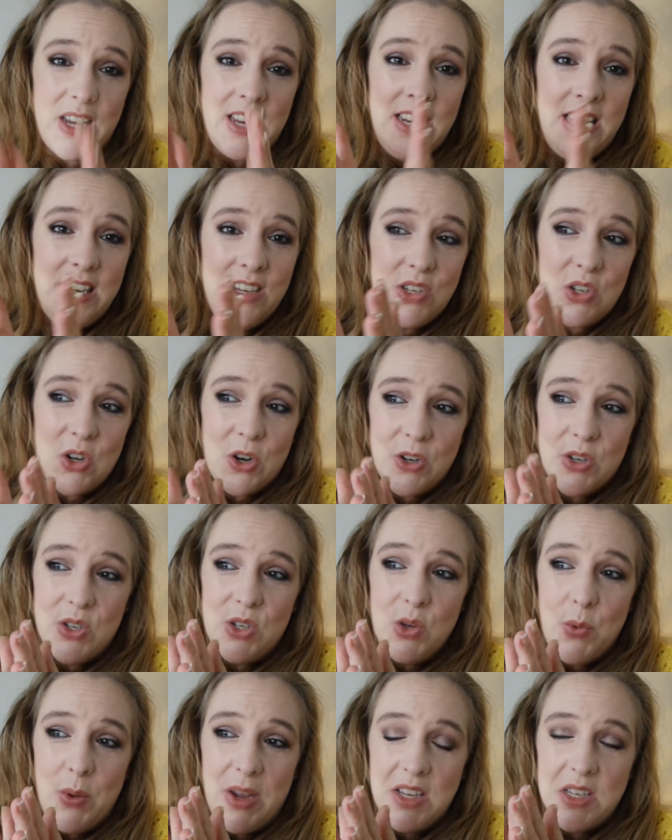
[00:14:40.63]
Indie
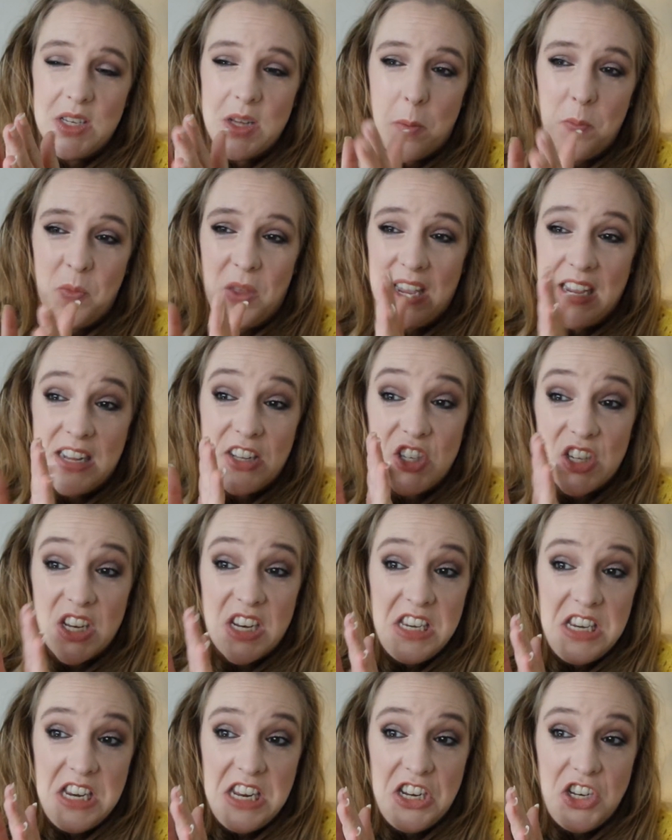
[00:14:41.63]
starts doing something, it's
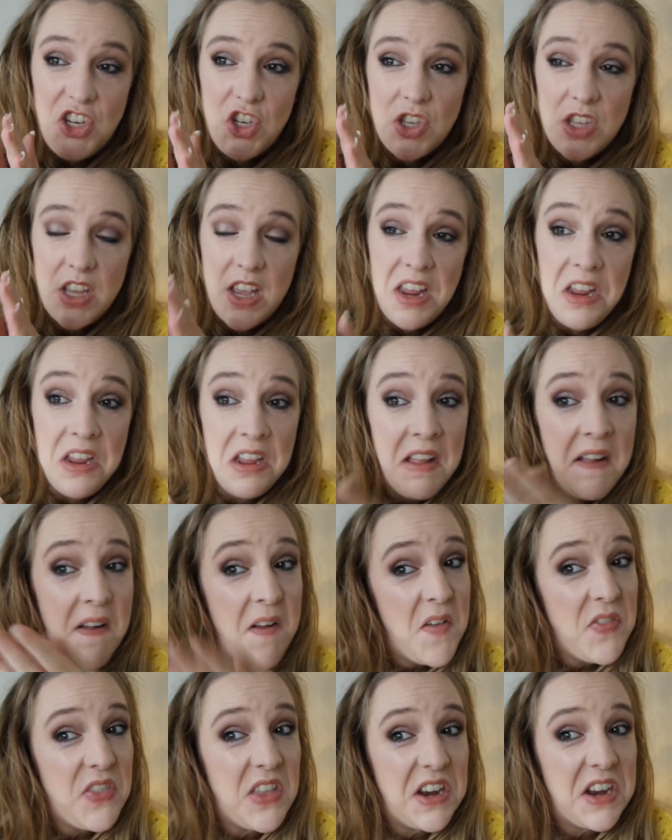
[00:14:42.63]
a niche thing,
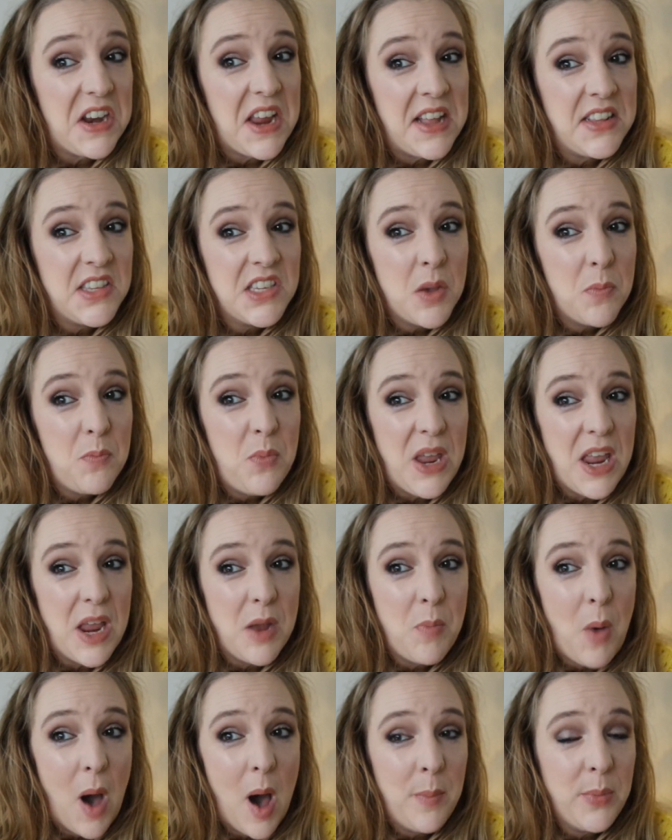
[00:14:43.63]
then it ends up
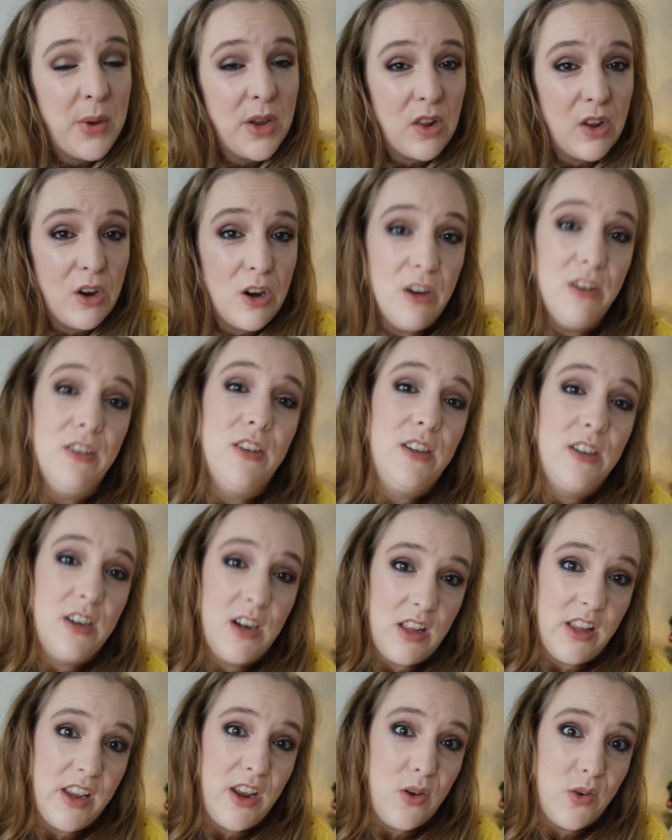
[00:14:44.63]
being popular,
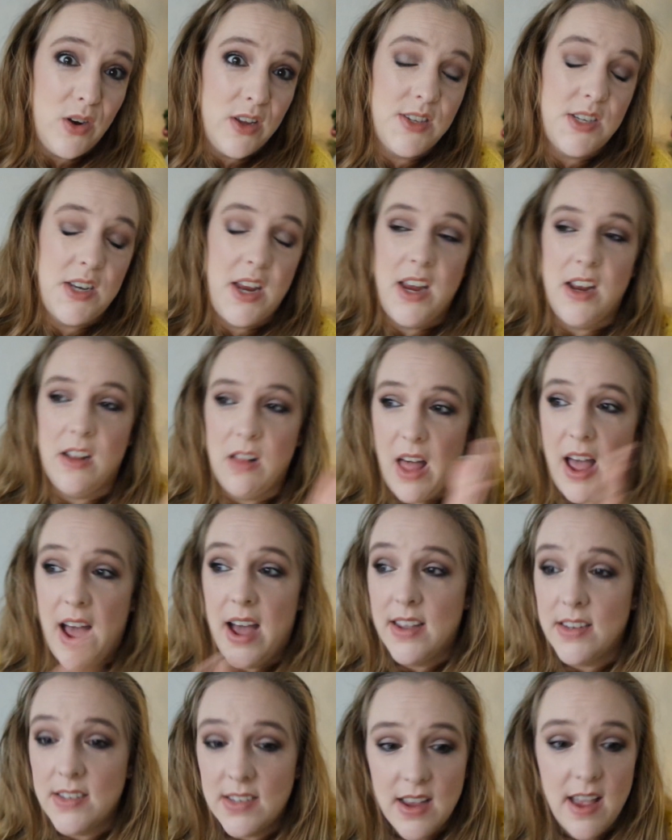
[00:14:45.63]
Clionadh Stained
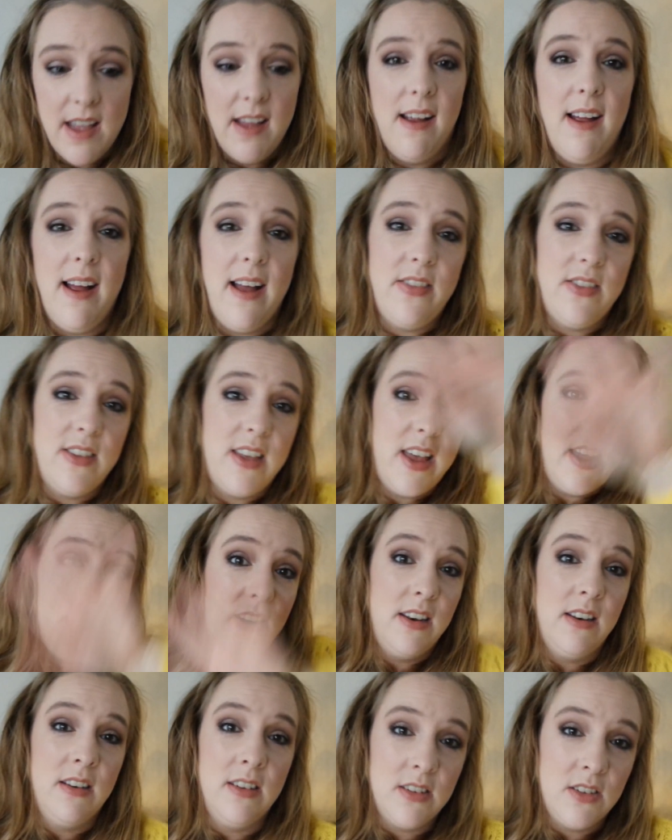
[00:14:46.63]
Glass, and
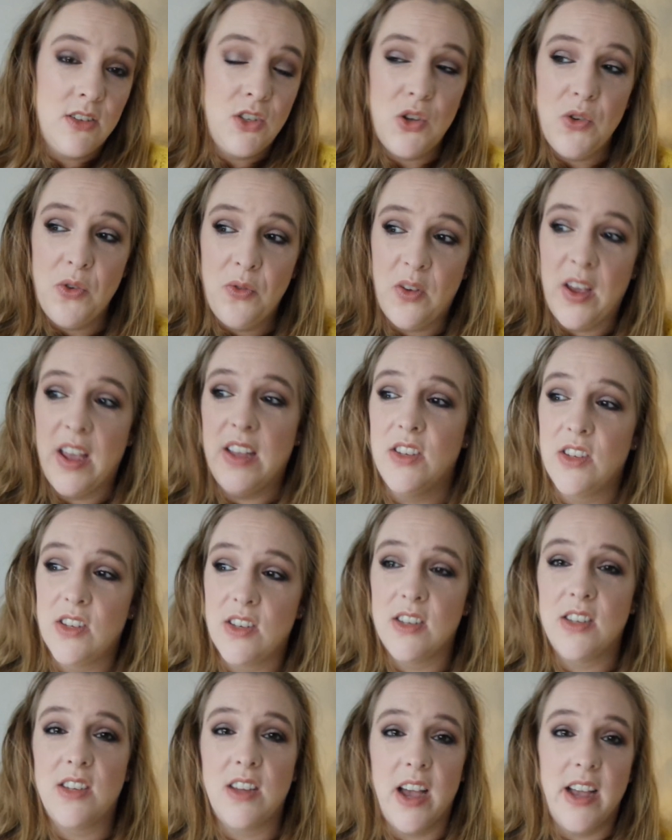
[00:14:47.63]
then Too
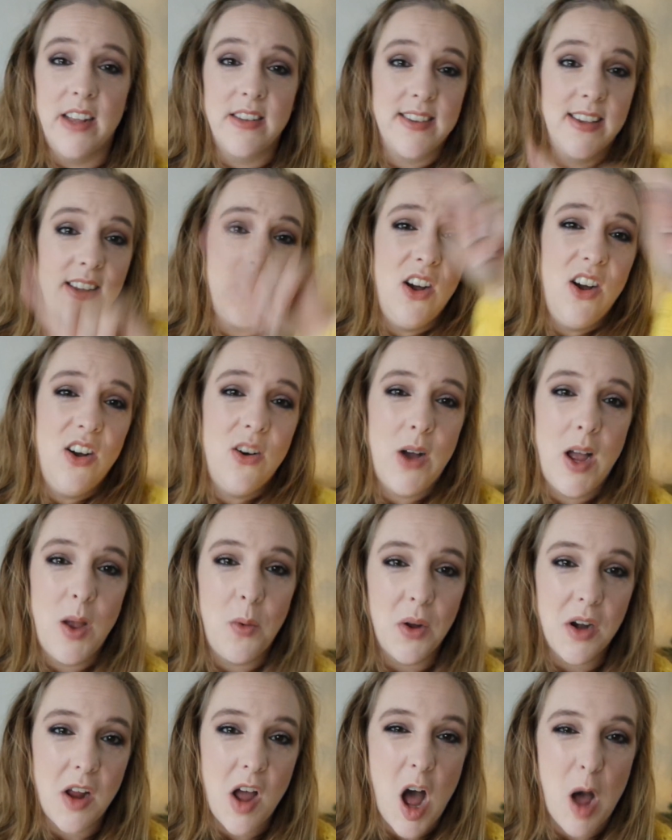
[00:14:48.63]
Faced decides, oh,
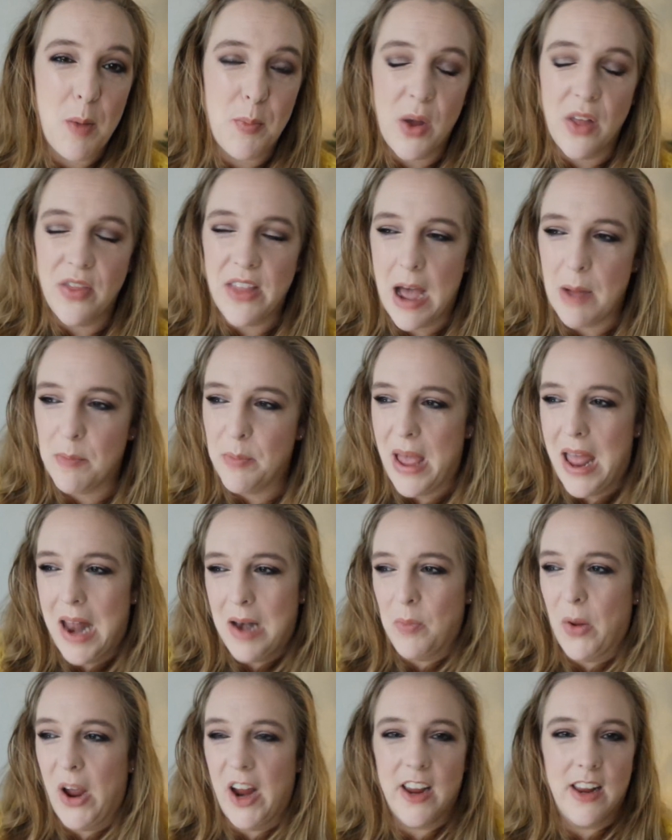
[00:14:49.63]
I want to hop on that
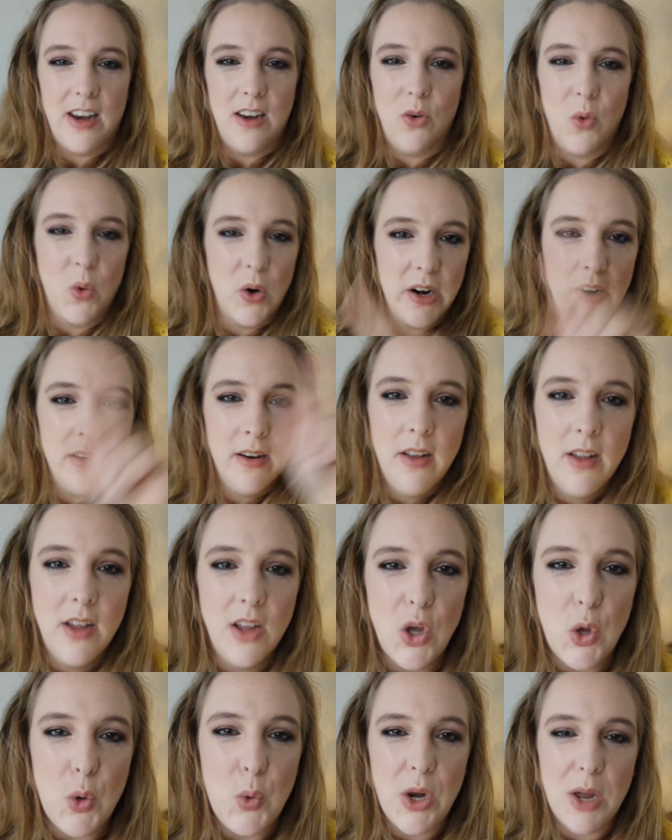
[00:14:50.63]
bandwagon, or
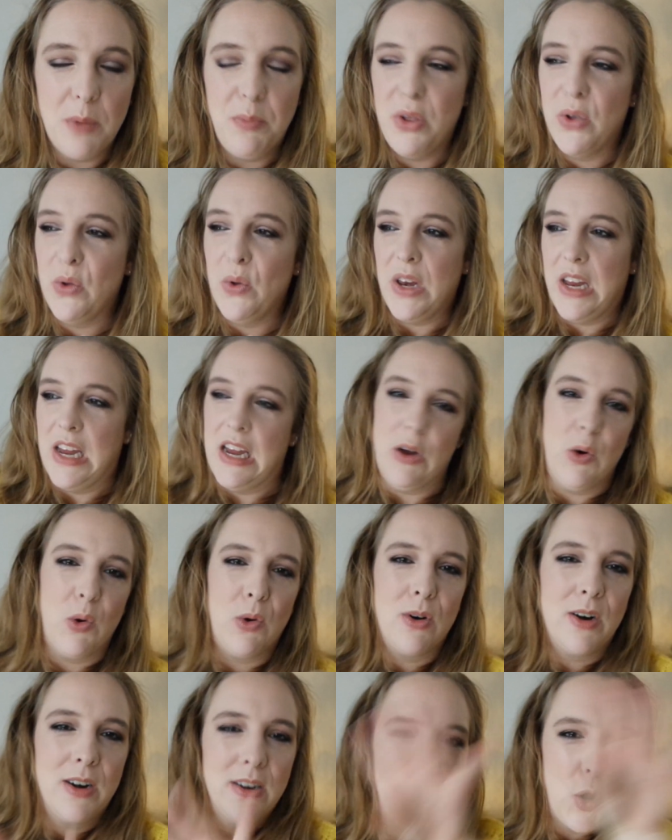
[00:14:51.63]
Huda Beauty
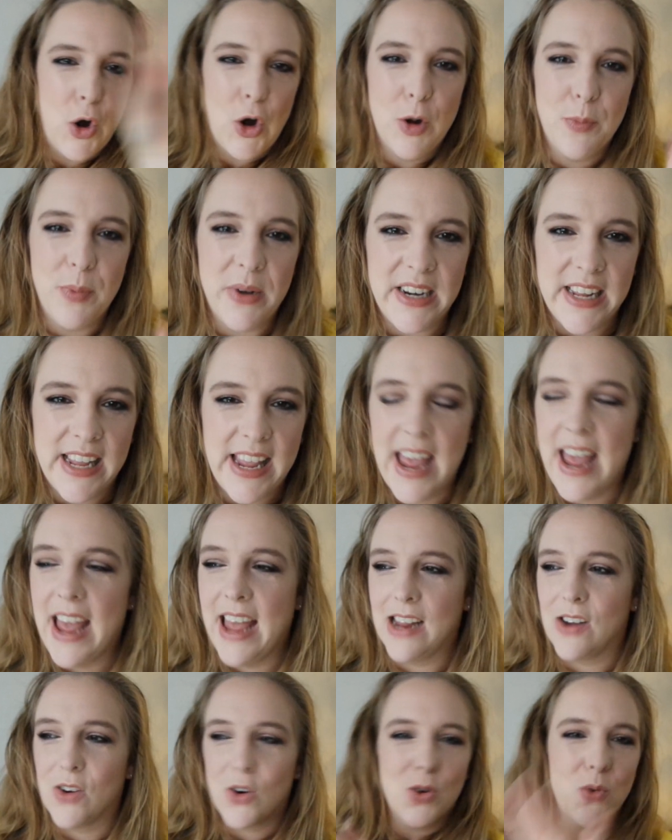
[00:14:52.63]
or Urban
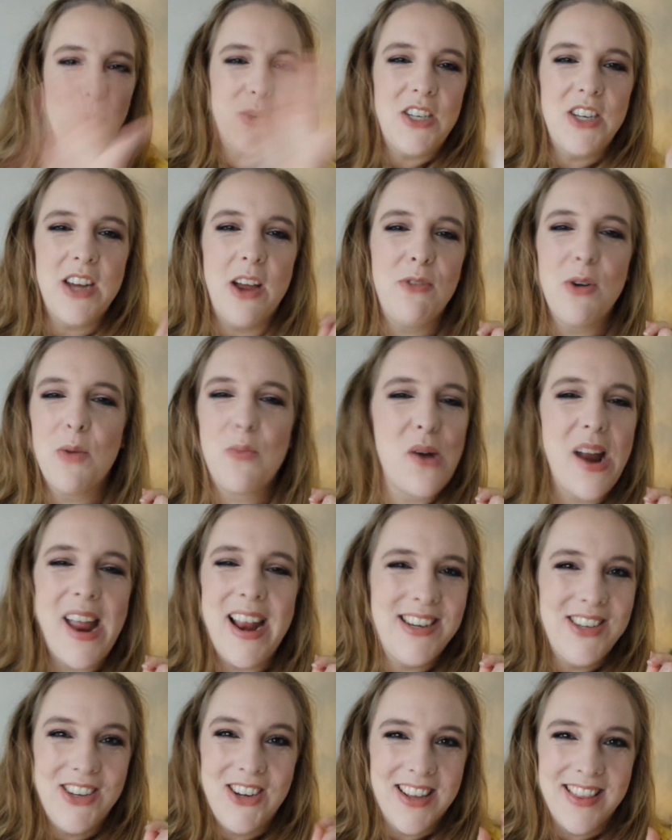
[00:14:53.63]
Decay or whichever
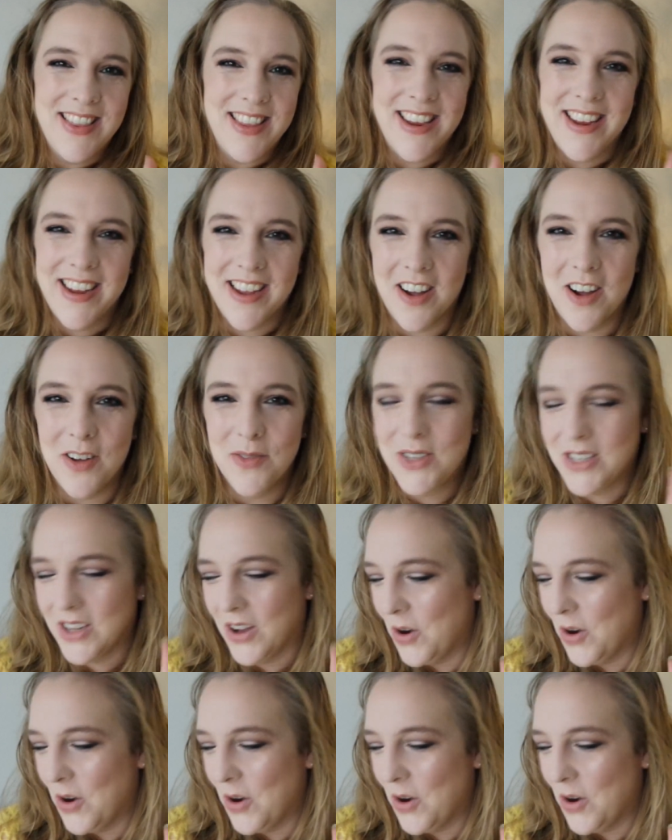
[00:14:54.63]
brand you can think of.